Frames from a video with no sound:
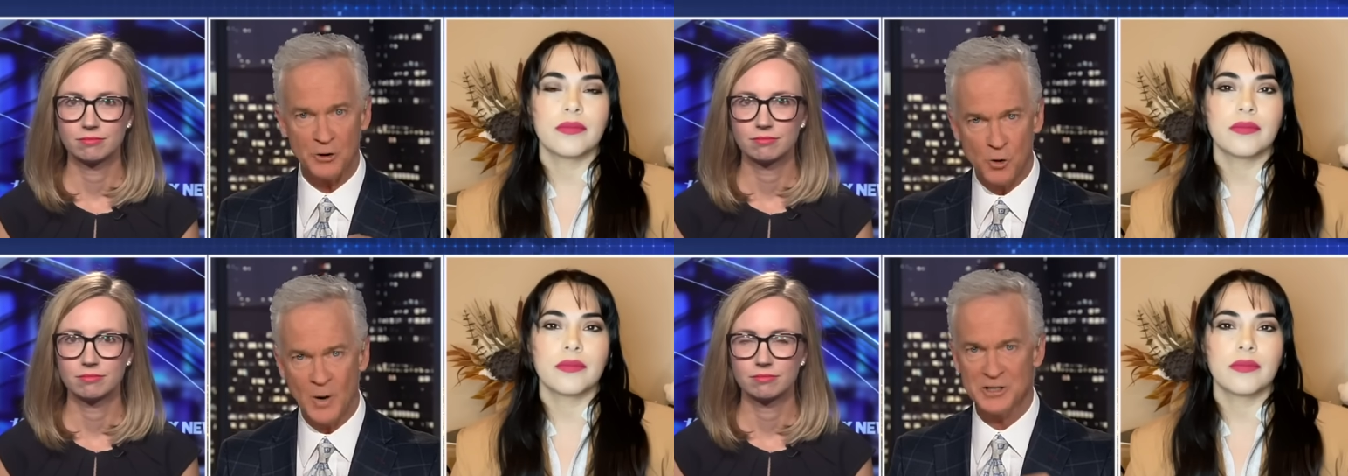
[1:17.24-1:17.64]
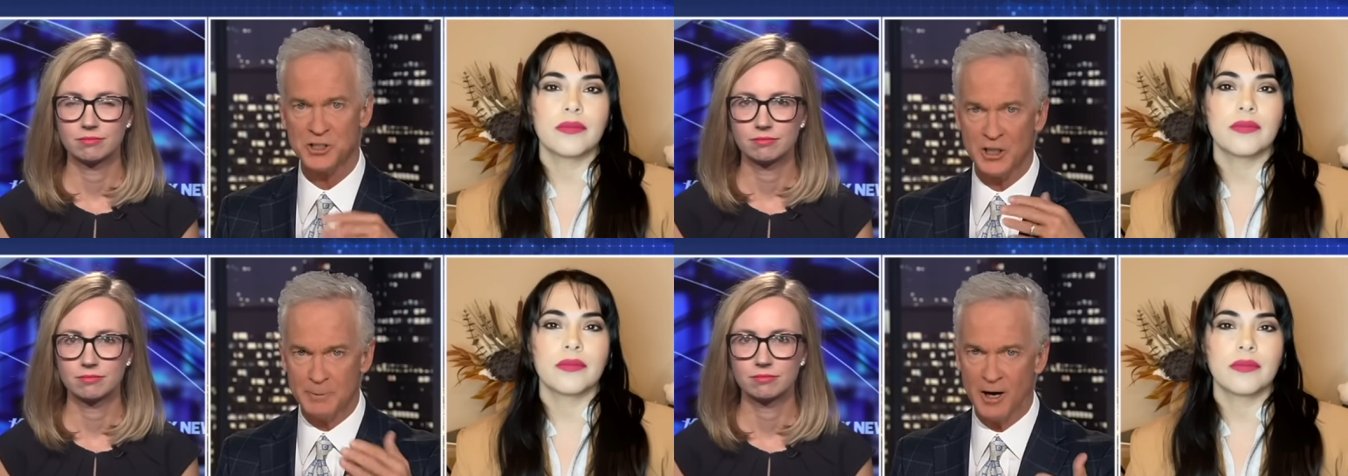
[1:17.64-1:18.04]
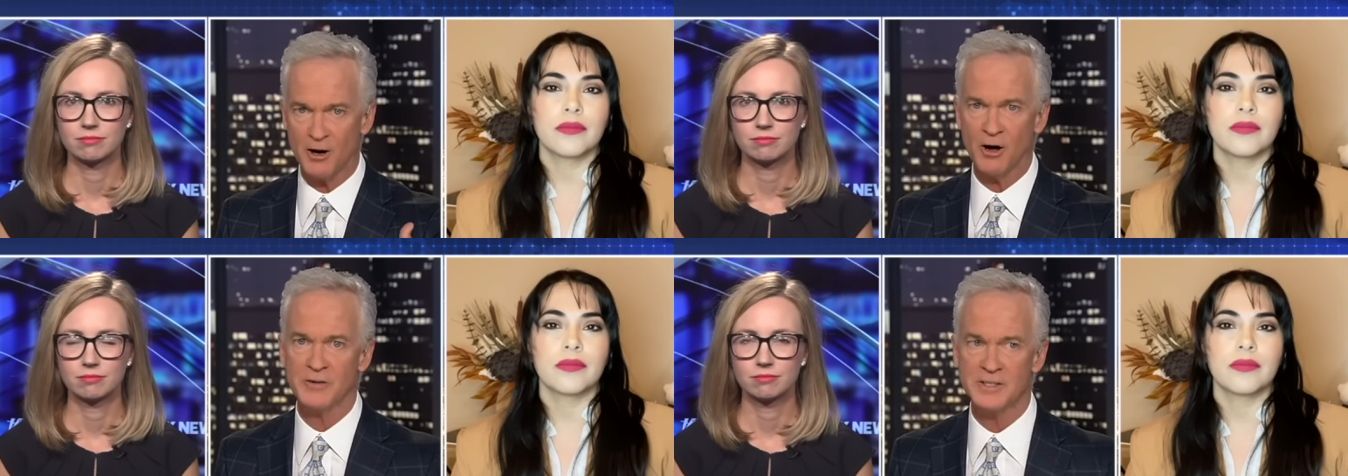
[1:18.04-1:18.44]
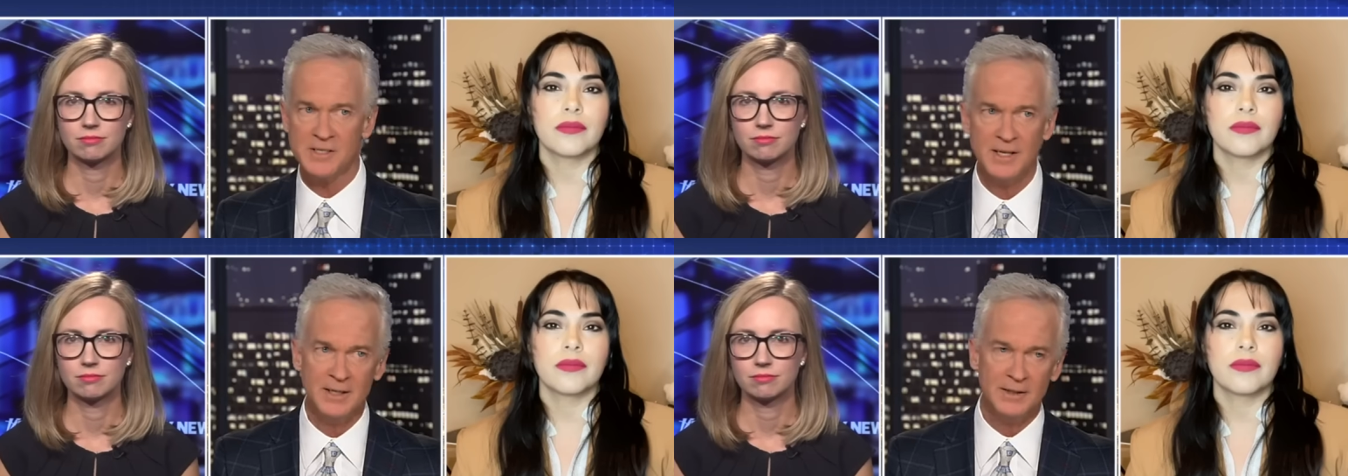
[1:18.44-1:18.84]
Speaker 1: a question about all
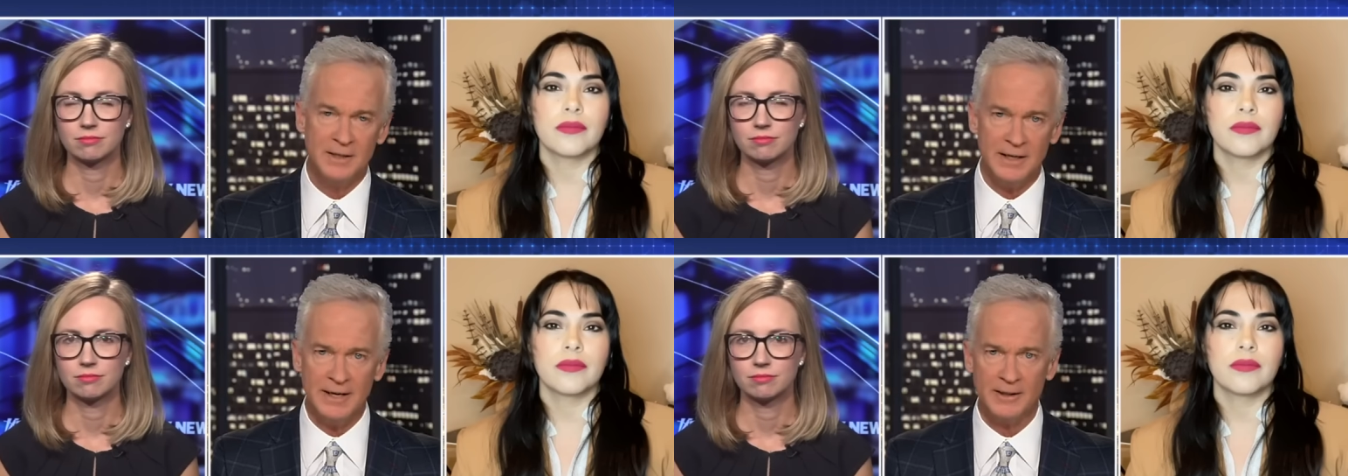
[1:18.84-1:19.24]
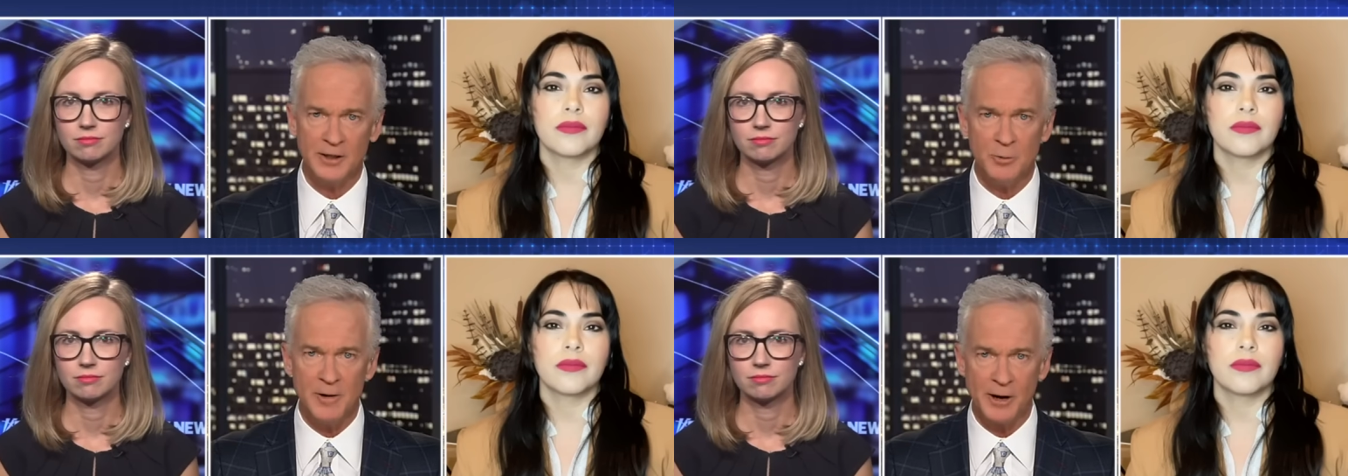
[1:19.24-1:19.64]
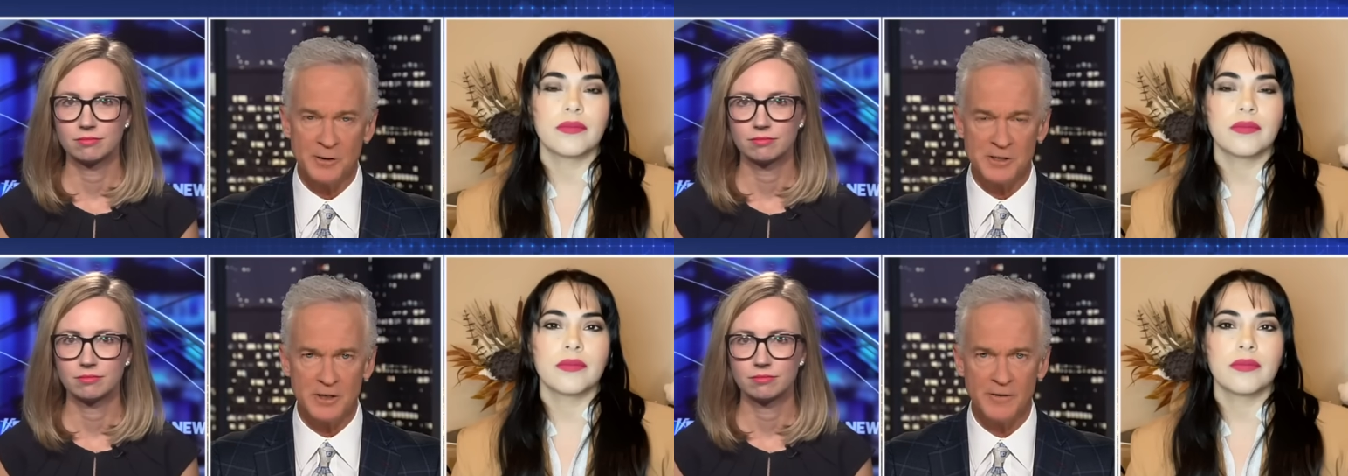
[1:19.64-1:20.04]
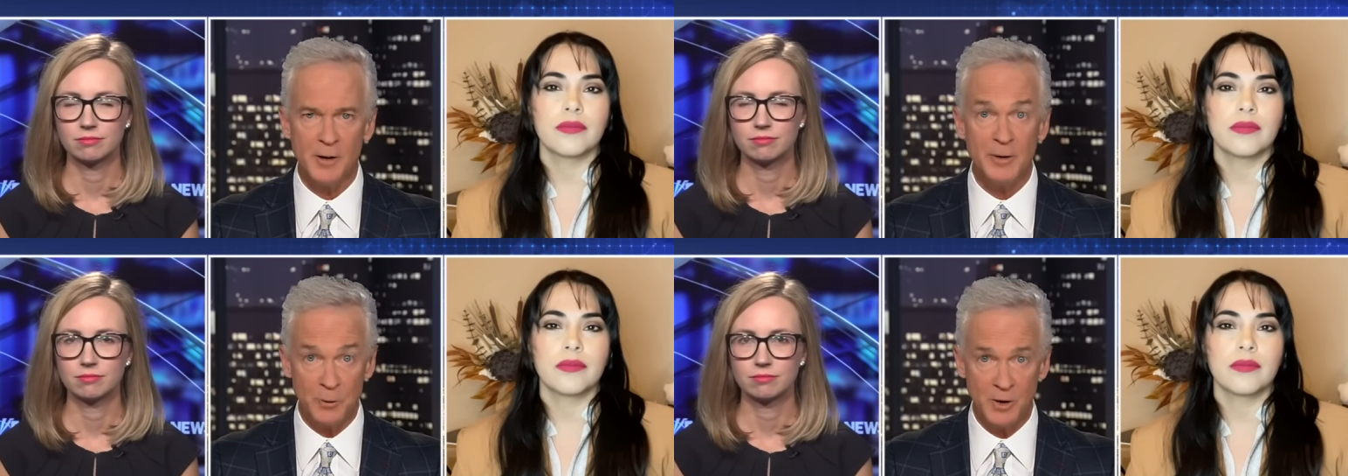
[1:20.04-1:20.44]
these illegal migrants that have
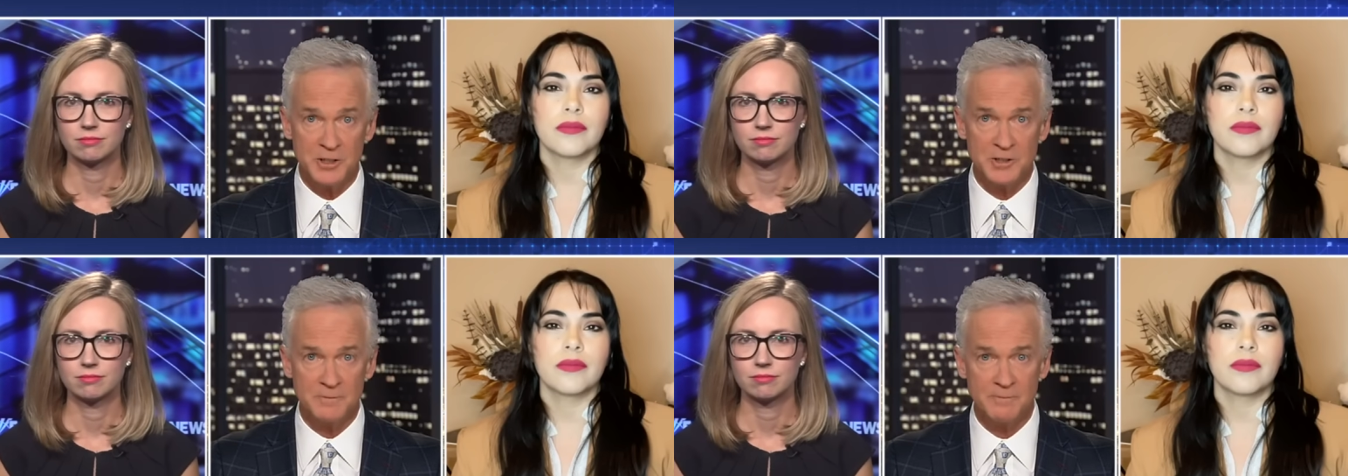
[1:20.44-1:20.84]
come in. Watch.